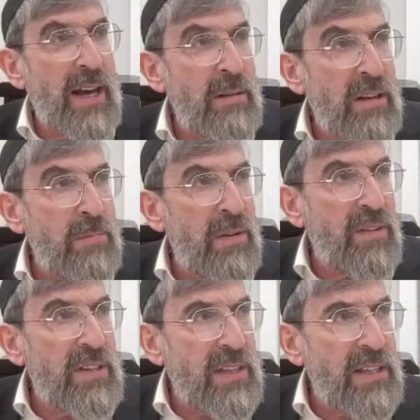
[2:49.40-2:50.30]

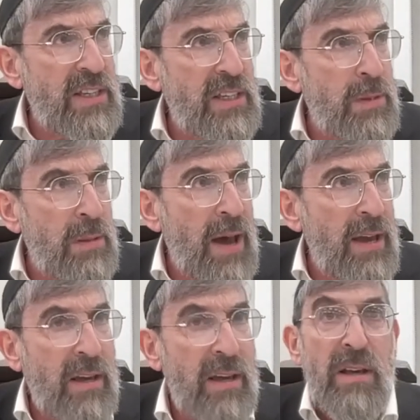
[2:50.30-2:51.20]

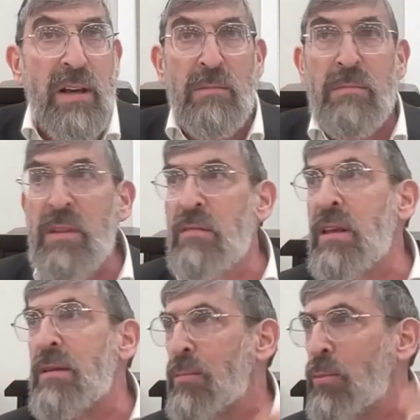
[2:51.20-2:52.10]
Guys,
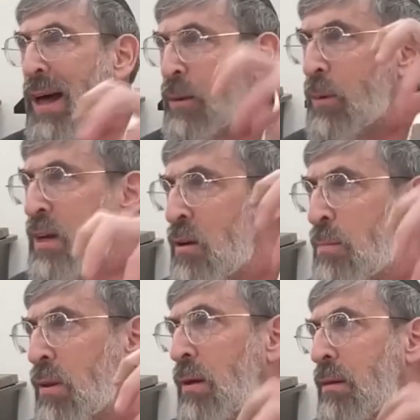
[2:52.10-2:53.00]
literally wallowing in your
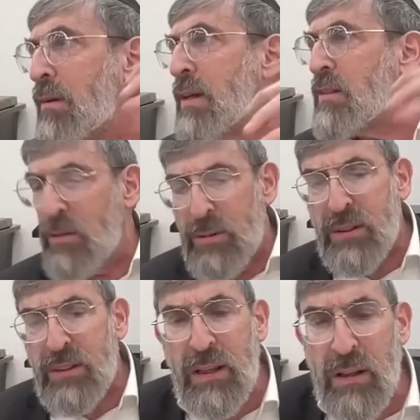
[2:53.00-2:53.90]
blood, right? So we'll
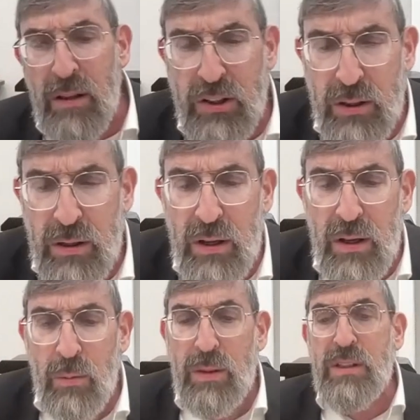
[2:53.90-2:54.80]
see the Lashon,
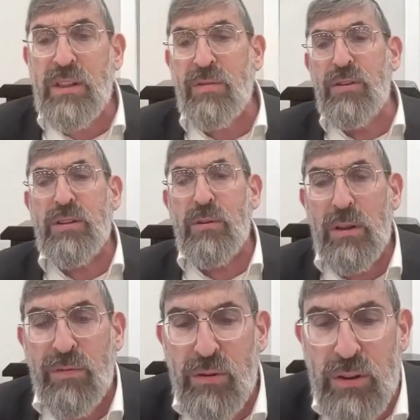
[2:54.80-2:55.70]
whether it's Tfusa or
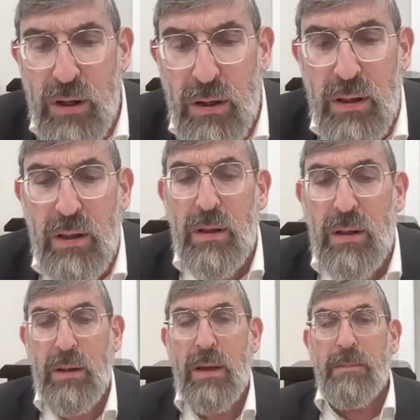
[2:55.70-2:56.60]
Tfusa.
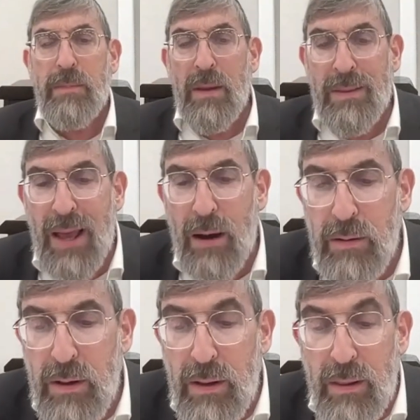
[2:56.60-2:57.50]
Okay, now,
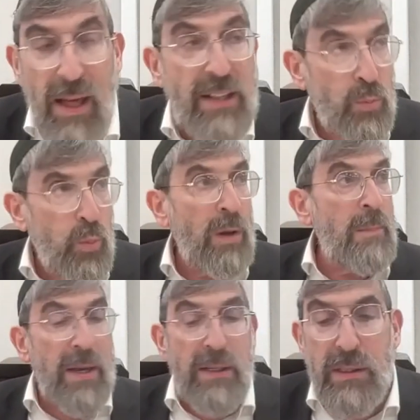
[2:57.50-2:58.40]
that's
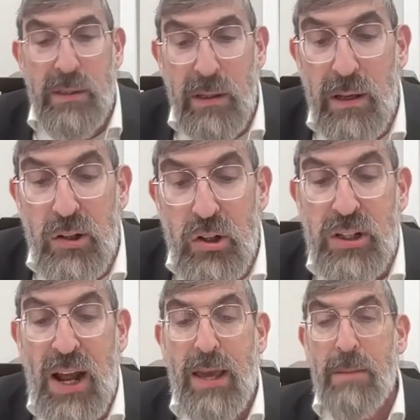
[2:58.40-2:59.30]
one mace.
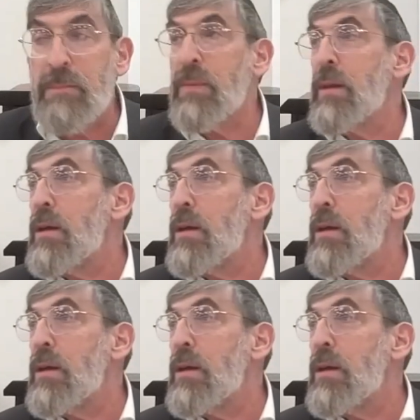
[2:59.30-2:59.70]
Shnayim,